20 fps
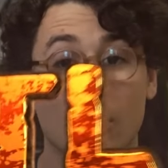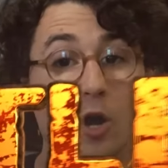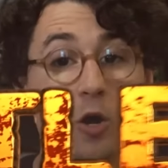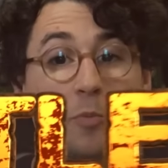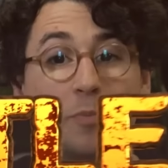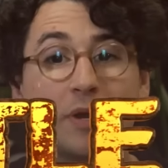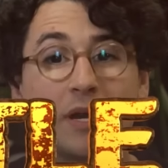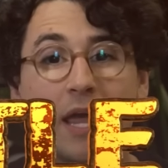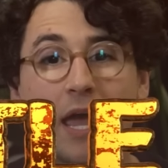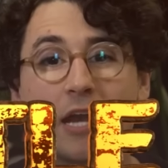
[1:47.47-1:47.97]

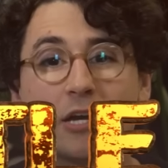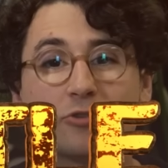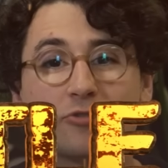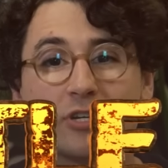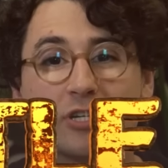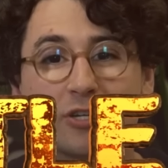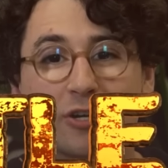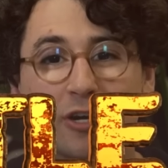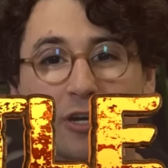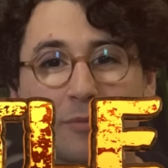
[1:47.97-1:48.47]
open entry
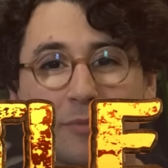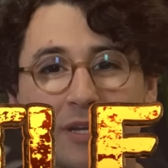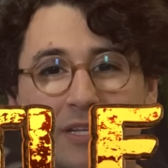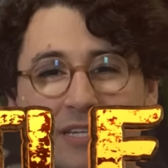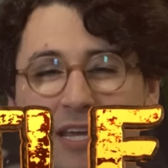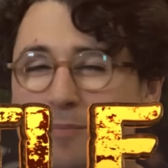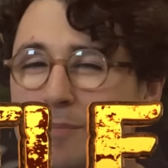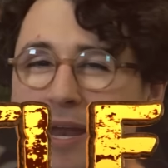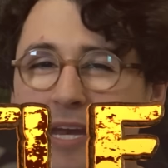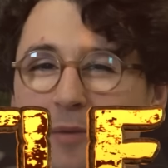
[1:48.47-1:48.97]
tournaments,
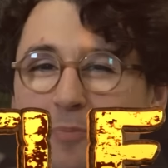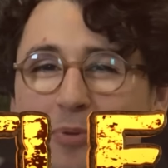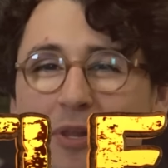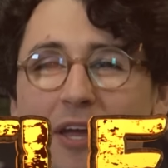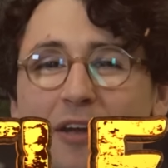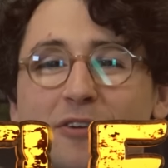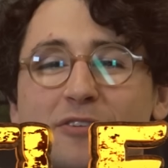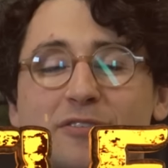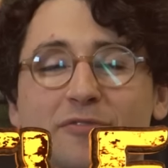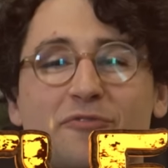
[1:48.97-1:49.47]
and many
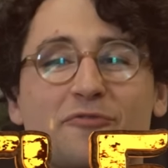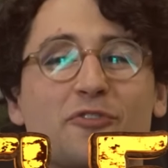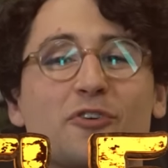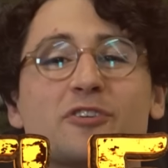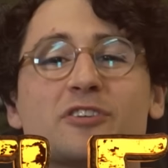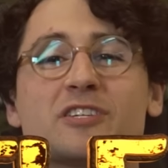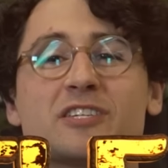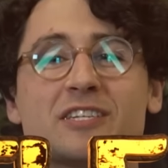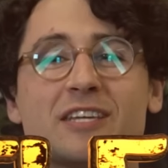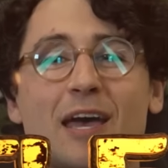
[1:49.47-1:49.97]
players
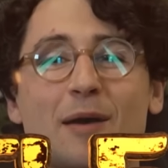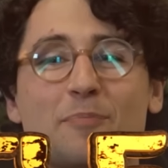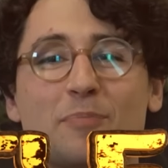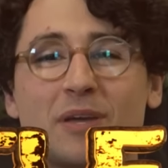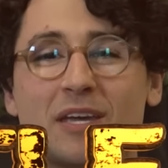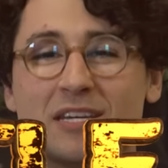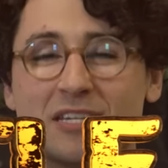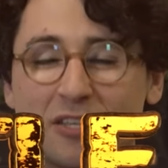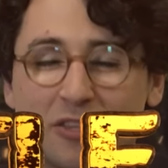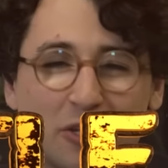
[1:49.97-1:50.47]
first step
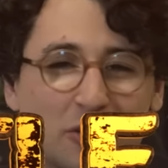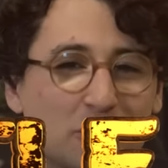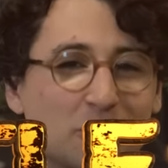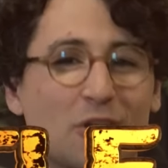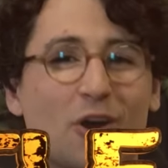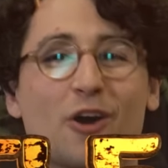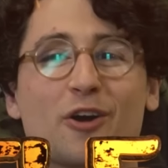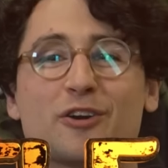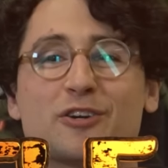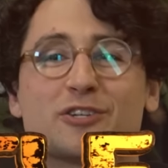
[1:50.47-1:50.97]
into the
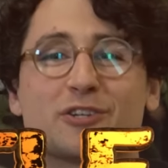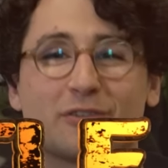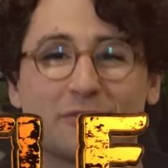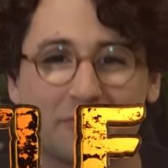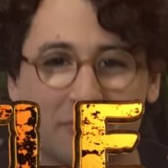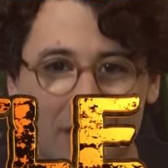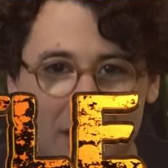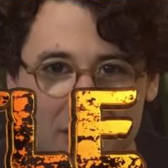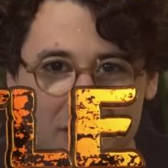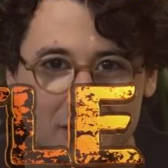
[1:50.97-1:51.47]
larger
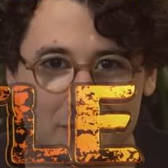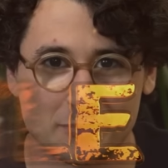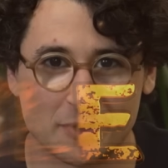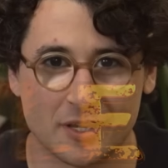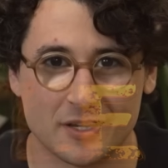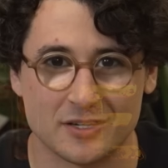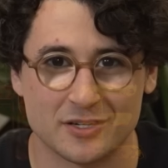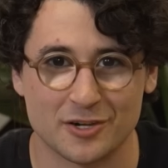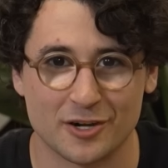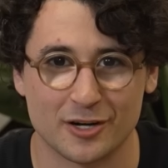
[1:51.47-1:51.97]
Flesh and
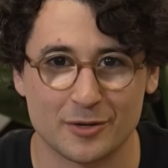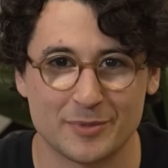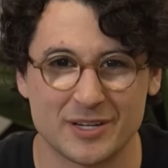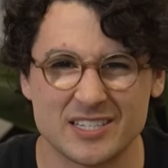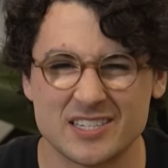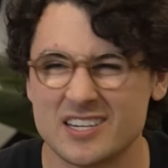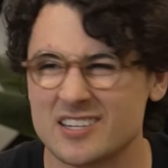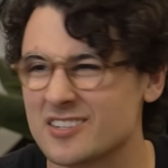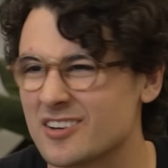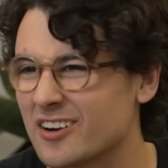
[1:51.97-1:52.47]
Blood tournaments.
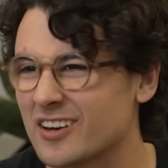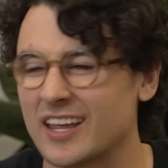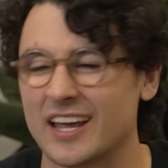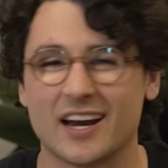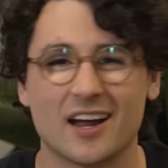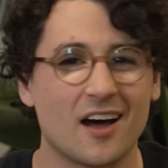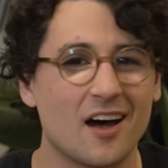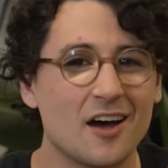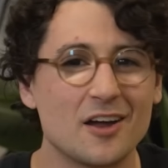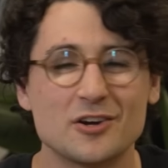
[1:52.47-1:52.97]
These are like
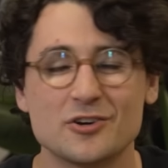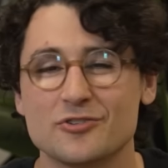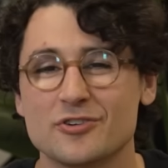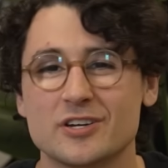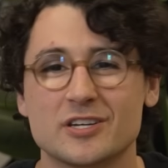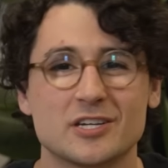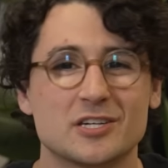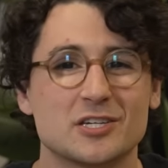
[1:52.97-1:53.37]
100 to